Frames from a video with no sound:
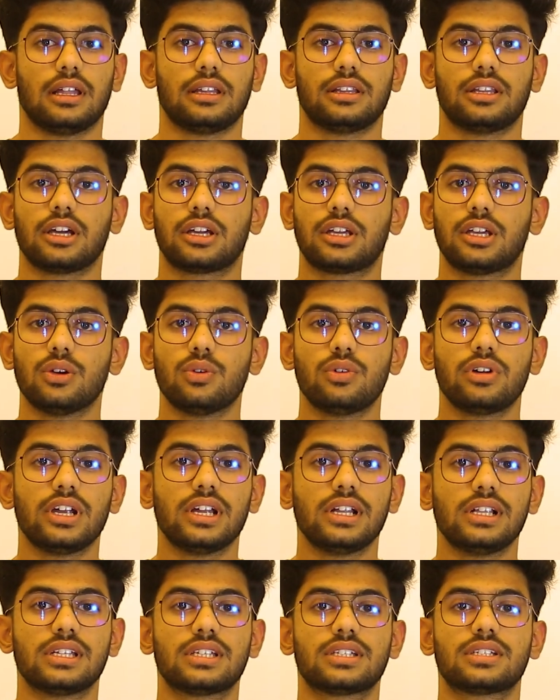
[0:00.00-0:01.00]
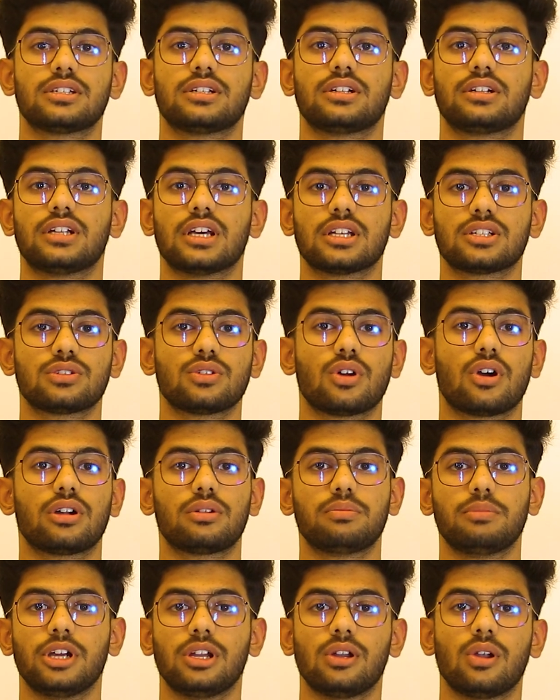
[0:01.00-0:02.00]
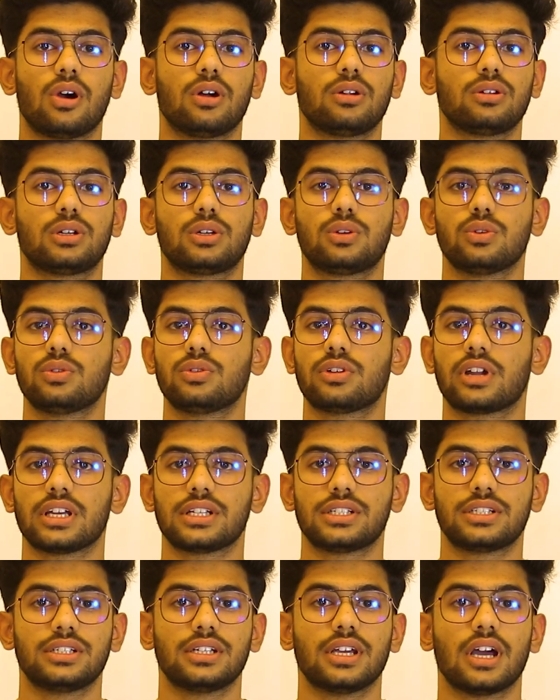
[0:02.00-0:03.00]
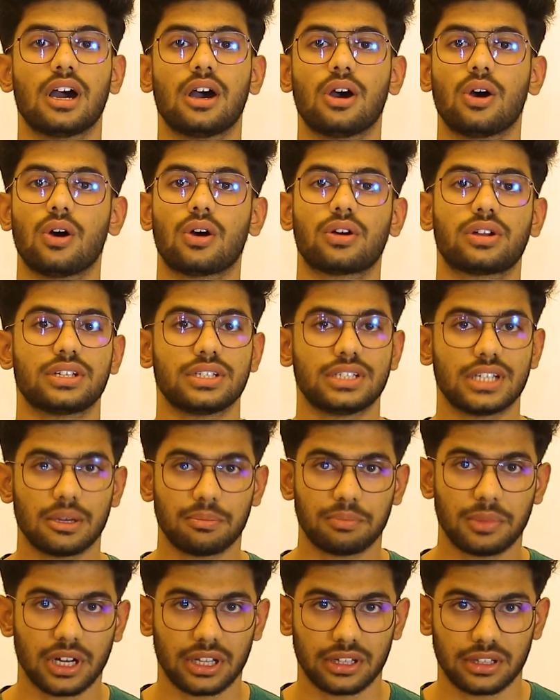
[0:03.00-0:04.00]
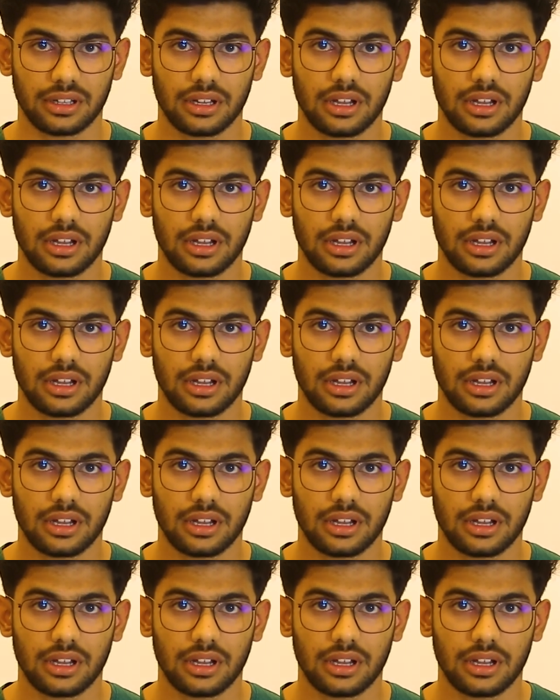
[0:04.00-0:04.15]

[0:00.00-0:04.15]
the Kurils does not belong to Russia or Japan,